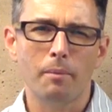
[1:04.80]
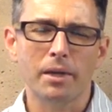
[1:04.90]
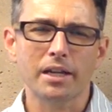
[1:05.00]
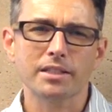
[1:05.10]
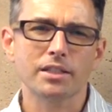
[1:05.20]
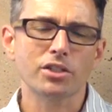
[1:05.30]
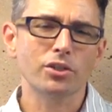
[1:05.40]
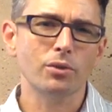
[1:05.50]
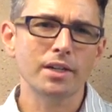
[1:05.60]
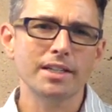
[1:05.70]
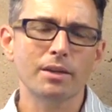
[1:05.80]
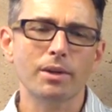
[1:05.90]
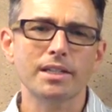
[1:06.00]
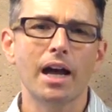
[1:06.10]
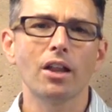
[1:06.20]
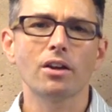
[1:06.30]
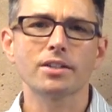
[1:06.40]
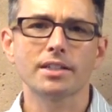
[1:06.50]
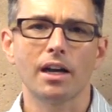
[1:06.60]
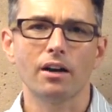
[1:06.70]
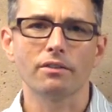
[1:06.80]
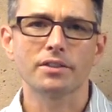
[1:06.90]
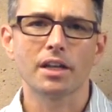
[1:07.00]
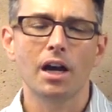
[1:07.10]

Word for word: because the stories that we tell ourselves